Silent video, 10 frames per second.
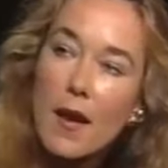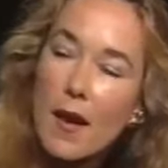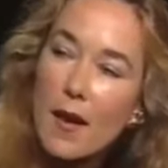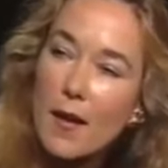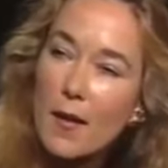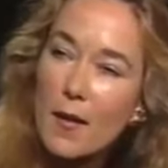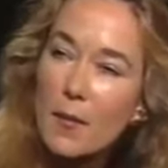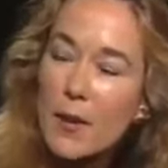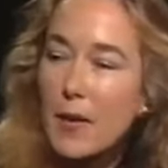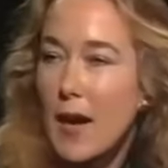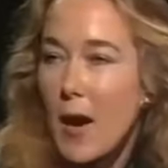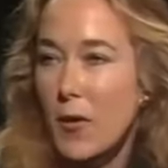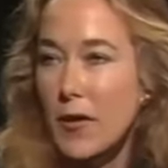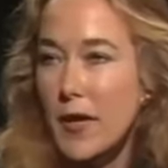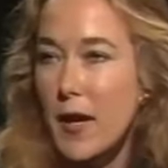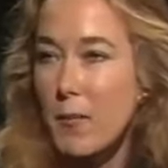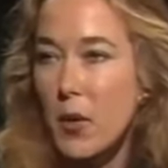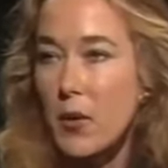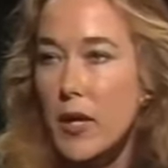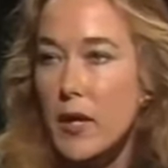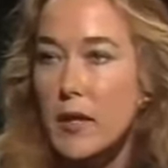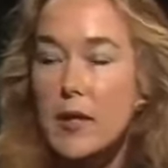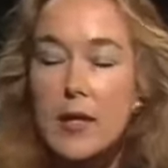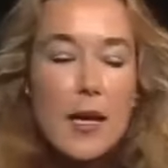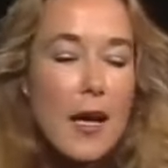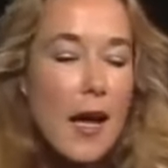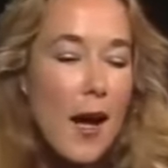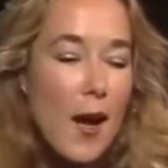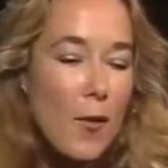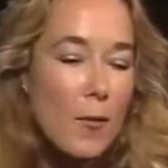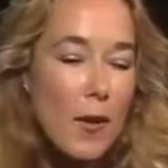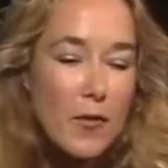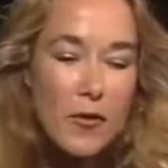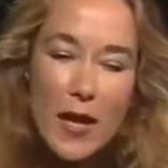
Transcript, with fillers: uh, big hour on Cambodia, uh, and